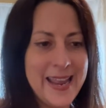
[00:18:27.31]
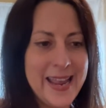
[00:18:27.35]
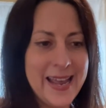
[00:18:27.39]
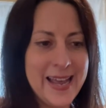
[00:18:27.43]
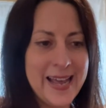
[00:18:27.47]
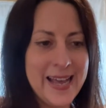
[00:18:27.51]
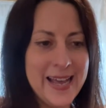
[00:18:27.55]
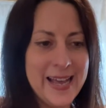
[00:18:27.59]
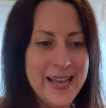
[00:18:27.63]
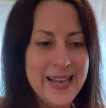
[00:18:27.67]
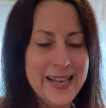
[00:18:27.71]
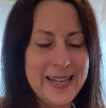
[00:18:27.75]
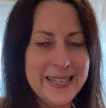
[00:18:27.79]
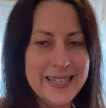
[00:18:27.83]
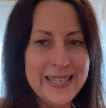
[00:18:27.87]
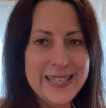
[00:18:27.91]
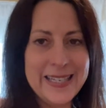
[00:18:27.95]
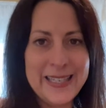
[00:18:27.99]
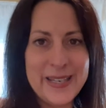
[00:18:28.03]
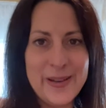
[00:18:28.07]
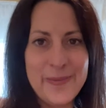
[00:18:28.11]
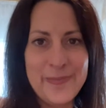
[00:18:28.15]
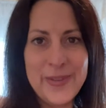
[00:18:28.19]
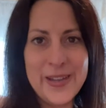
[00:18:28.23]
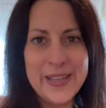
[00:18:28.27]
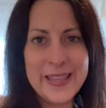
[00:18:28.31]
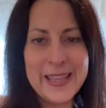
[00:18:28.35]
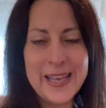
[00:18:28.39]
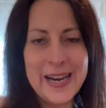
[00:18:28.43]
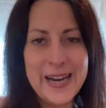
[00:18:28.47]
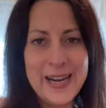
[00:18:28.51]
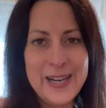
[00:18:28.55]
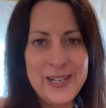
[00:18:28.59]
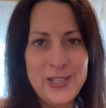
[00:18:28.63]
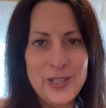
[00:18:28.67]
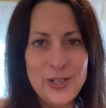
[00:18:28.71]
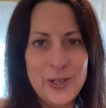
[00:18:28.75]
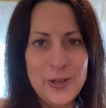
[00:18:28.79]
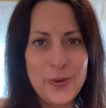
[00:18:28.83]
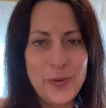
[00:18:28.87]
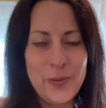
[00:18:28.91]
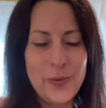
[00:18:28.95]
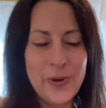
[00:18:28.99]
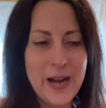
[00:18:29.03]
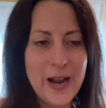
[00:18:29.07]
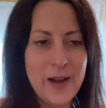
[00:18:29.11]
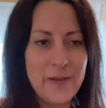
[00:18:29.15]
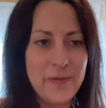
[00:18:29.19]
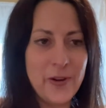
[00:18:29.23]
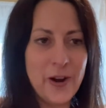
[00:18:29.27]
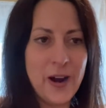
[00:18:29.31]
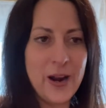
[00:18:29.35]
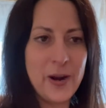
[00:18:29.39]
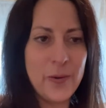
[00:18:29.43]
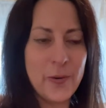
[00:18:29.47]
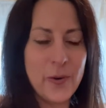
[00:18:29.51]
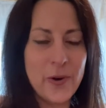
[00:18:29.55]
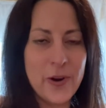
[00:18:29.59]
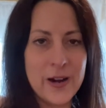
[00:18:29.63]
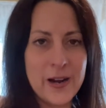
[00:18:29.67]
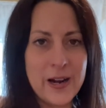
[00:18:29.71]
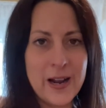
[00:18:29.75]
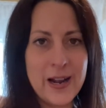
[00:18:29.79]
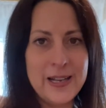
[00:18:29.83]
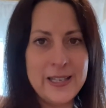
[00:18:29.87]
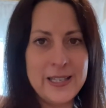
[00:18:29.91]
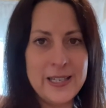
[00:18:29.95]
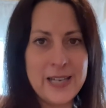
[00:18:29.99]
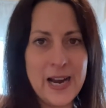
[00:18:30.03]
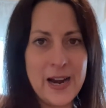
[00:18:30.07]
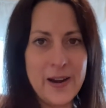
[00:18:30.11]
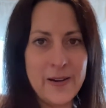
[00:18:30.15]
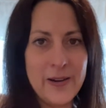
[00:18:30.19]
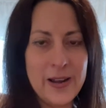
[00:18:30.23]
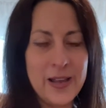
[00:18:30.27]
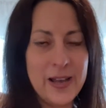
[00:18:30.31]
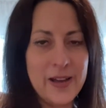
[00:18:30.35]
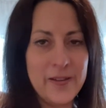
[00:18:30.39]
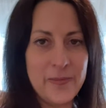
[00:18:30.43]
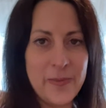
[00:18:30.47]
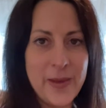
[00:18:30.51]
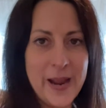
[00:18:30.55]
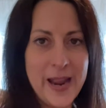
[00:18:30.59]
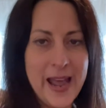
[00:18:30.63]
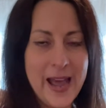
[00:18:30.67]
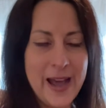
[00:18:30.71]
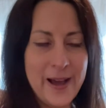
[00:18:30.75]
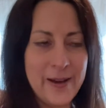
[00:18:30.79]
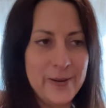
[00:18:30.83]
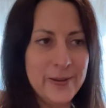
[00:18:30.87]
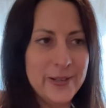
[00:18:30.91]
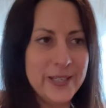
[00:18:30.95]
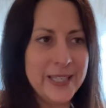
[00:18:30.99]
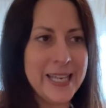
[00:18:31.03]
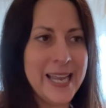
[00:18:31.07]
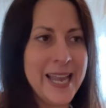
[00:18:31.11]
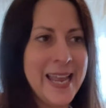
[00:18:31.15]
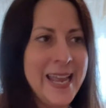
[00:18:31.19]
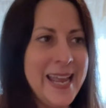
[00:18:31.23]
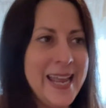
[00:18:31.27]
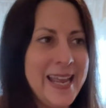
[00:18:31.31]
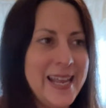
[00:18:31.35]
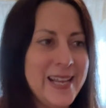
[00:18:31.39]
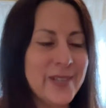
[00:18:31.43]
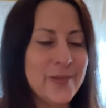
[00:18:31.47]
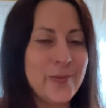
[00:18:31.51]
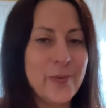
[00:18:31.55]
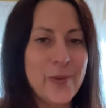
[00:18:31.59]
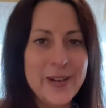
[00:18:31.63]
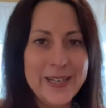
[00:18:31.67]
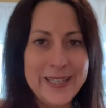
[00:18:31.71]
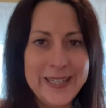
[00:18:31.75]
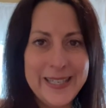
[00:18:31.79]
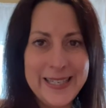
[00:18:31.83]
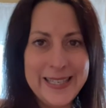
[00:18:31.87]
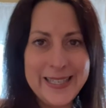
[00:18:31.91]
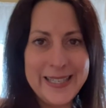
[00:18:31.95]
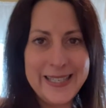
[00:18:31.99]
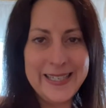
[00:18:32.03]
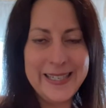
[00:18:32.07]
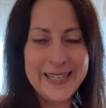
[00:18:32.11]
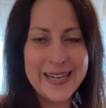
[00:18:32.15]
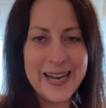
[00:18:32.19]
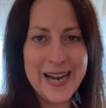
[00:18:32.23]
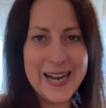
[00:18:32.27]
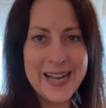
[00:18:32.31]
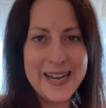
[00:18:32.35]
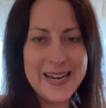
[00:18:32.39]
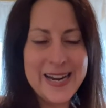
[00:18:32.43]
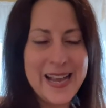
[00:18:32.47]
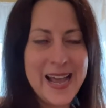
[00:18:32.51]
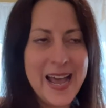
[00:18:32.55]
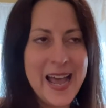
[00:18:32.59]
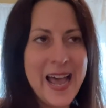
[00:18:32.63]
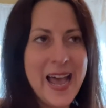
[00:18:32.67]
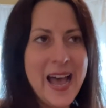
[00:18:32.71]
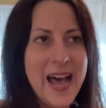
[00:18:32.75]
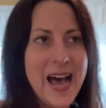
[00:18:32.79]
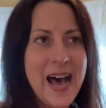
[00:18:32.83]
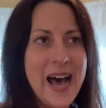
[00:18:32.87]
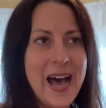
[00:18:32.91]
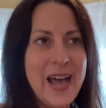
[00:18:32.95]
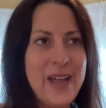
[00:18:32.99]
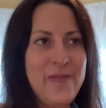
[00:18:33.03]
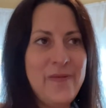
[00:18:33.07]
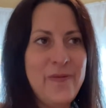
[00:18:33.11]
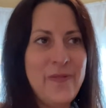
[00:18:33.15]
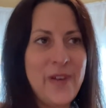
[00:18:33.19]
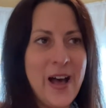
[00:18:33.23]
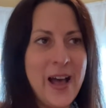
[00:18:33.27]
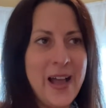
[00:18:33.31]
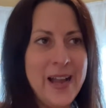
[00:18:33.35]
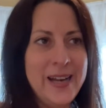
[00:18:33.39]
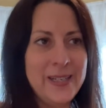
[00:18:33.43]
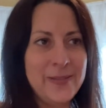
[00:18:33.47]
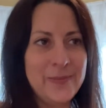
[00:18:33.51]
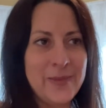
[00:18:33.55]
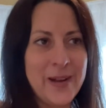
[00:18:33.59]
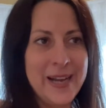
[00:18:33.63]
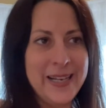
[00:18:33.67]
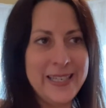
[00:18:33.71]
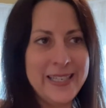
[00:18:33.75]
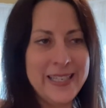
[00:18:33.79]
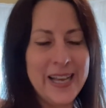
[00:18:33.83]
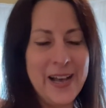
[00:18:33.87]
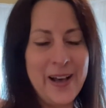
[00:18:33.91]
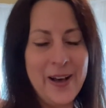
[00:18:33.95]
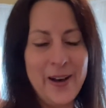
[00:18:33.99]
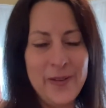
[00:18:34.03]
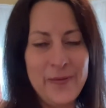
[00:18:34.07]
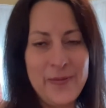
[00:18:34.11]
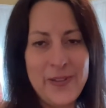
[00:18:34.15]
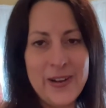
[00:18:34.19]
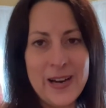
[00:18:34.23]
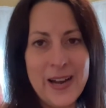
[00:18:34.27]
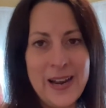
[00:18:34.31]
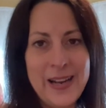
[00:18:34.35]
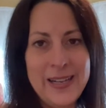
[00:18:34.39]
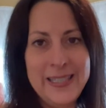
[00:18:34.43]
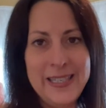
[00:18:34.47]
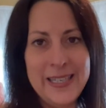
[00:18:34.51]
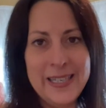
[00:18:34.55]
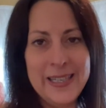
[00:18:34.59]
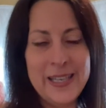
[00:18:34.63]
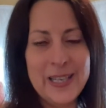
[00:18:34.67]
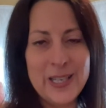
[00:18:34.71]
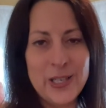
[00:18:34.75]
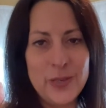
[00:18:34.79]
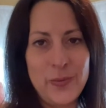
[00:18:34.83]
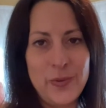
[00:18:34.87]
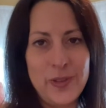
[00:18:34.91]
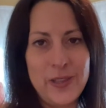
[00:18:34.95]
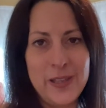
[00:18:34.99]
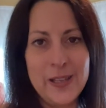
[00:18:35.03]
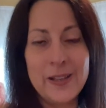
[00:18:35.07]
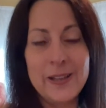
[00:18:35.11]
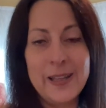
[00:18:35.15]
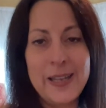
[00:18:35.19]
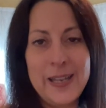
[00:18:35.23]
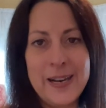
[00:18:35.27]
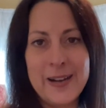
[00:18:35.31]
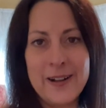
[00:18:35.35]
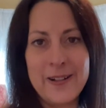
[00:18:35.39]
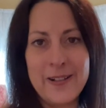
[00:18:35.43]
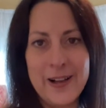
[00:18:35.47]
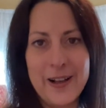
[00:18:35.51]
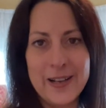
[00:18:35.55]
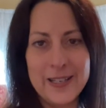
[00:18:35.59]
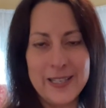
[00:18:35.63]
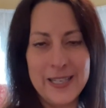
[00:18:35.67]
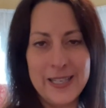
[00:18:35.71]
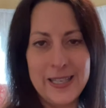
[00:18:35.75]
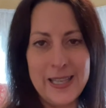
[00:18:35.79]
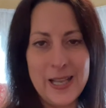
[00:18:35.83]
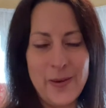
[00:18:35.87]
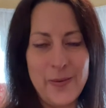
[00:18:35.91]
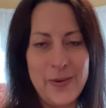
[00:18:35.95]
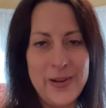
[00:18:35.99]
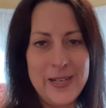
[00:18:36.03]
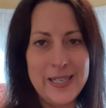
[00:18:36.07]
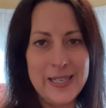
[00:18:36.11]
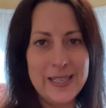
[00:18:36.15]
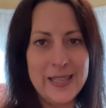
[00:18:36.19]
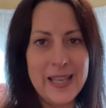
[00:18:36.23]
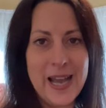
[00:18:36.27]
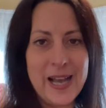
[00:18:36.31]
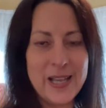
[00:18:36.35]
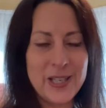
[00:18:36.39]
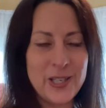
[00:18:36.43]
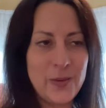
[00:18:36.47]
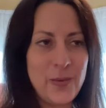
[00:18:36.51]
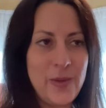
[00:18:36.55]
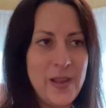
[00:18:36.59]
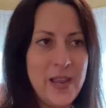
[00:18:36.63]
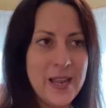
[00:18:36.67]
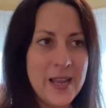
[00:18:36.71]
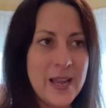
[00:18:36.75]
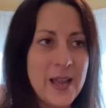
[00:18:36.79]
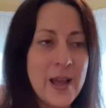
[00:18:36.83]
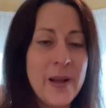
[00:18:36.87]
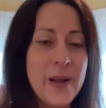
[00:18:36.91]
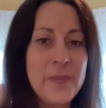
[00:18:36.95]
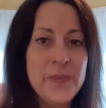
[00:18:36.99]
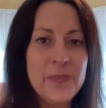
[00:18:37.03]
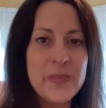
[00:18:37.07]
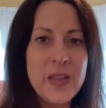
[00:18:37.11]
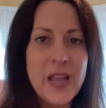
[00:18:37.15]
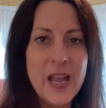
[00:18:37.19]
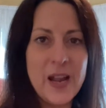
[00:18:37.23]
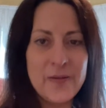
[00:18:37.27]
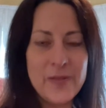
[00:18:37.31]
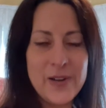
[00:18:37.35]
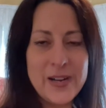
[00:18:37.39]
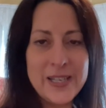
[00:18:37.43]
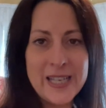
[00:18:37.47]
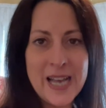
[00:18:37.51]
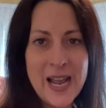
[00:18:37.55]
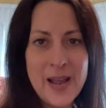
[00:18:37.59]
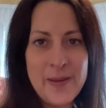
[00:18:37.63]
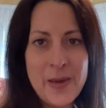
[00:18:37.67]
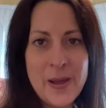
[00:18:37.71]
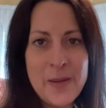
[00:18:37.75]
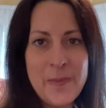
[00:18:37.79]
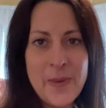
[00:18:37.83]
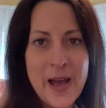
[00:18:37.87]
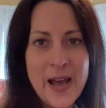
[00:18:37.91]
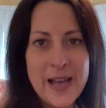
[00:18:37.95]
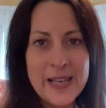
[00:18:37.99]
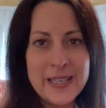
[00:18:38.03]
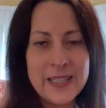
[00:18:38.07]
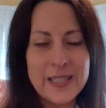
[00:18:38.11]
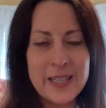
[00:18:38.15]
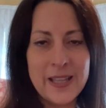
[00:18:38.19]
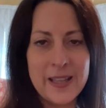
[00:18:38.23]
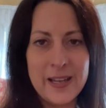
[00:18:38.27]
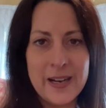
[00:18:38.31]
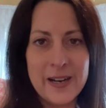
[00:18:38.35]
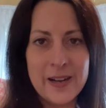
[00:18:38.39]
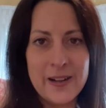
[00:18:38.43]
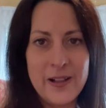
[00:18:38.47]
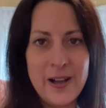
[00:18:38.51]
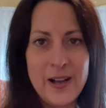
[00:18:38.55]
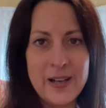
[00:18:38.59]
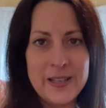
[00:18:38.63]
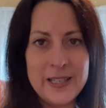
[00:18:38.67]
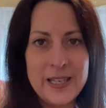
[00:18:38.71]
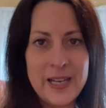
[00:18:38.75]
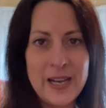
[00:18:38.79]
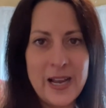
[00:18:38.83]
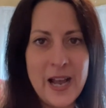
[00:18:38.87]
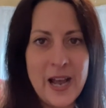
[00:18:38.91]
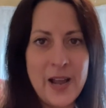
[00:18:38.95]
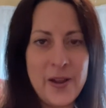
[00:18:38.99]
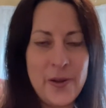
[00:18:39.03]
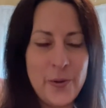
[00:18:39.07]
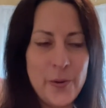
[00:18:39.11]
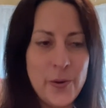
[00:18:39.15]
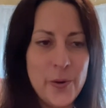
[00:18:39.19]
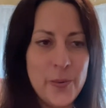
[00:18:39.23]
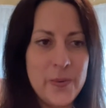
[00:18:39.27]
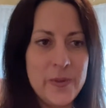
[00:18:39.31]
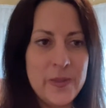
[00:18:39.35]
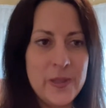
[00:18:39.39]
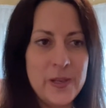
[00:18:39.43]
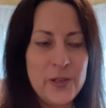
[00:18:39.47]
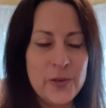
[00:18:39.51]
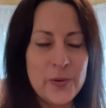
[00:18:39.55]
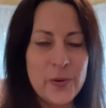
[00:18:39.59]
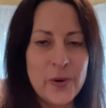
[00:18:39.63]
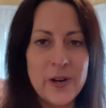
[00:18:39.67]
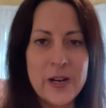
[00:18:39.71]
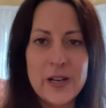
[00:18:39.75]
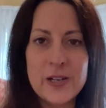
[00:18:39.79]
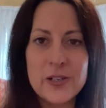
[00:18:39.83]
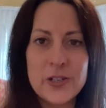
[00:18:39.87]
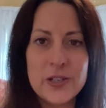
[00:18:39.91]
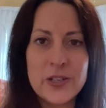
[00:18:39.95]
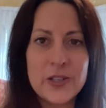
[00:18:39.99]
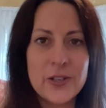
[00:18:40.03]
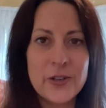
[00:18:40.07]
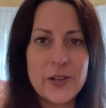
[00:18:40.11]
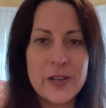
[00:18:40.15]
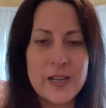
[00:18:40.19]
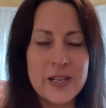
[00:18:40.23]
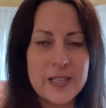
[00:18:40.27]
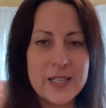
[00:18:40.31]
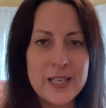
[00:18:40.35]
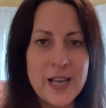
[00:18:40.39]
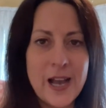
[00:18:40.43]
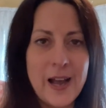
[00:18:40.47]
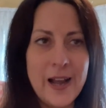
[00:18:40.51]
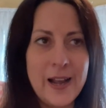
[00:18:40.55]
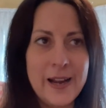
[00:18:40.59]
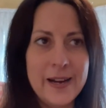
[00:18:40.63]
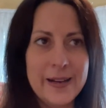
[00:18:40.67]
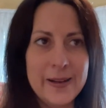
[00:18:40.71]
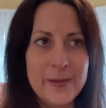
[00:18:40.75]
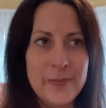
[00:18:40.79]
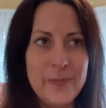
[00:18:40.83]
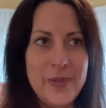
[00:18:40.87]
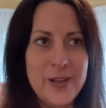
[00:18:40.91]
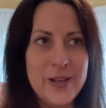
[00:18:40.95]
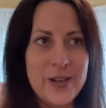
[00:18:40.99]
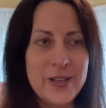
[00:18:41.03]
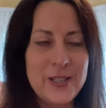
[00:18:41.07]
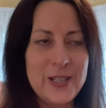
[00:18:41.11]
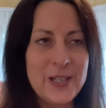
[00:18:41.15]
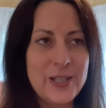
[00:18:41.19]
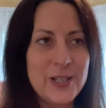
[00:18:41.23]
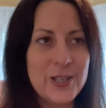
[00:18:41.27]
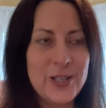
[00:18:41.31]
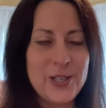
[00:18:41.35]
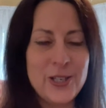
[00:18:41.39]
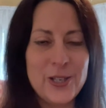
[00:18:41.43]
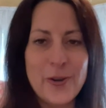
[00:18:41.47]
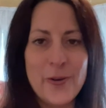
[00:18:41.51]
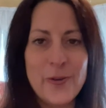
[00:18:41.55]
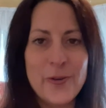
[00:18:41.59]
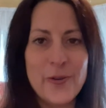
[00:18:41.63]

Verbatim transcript: And something that I do whenever I organize an area of my house is once it's done, I find myself, and I did this with the linen closet that we did last week, every time I pass the linen closet, I open the door and just look inside because it's so